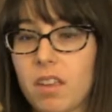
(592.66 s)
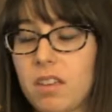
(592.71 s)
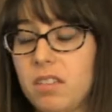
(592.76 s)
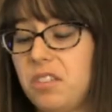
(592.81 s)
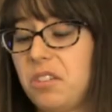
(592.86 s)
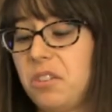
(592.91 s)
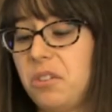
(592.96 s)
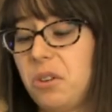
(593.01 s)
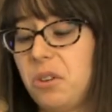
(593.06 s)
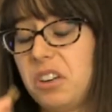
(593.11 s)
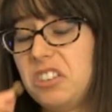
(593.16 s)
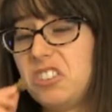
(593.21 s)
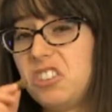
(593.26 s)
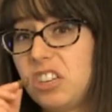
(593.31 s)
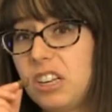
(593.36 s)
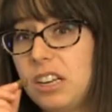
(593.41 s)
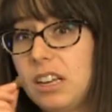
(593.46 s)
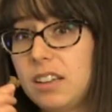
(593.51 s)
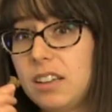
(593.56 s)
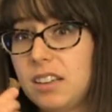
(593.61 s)
They're
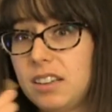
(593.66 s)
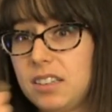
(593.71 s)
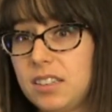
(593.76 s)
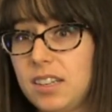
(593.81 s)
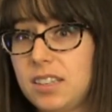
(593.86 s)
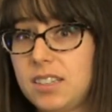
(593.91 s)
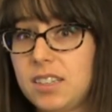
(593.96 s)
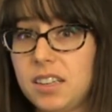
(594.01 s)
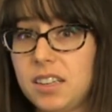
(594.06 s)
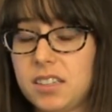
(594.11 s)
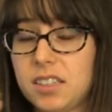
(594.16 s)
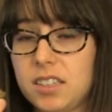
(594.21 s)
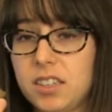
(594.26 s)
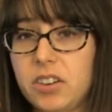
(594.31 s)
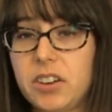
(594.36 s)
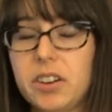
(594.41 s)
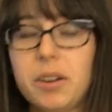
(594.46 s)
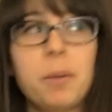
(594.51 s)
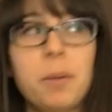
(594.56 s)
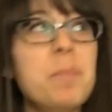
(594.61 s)
crunchy. They taste like
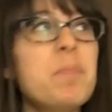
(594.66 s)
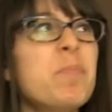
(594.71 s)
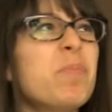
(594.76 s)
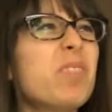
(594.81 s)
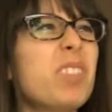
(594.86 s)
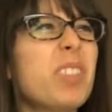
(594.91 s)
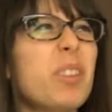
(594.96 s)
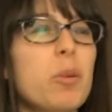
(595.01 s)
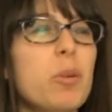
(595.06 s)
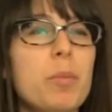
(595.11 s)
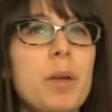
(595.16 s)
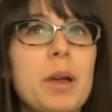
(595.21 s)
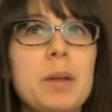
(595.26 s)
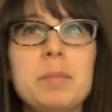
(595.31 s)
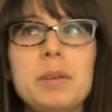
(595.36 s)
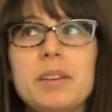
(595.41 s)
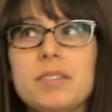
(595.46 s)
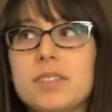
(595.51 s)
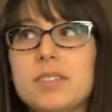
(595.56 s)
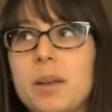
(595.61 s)
cereal. They
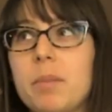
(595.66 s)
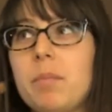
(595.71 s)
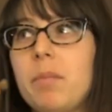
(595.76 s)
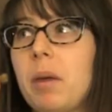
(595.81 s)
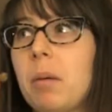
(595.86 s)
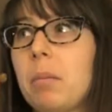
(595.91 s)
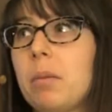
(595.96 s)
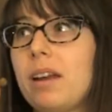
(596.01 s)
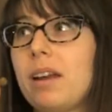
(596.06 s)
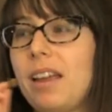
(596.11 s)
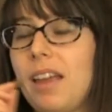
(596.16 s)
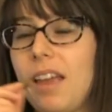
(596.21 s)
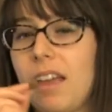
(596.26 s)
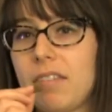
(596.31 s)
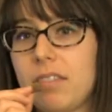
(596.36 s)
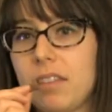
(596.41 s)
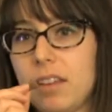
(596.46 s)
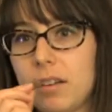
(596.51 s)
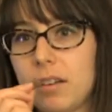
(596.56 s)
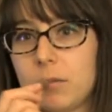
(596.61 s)
remind me of something, but I
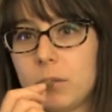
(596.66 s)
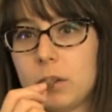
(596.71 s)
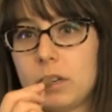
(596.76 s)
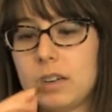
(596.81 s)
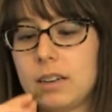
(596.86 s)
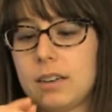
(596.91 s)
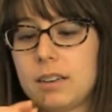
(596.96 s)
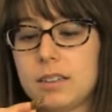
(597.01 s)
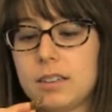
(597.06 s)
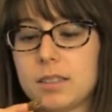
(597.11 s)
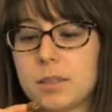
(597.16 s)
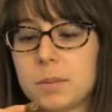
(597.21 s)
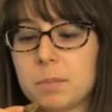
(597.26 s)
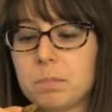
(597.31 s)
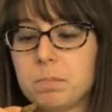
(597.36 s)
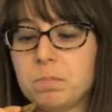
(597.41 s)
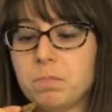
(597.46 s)
can't think of what it is.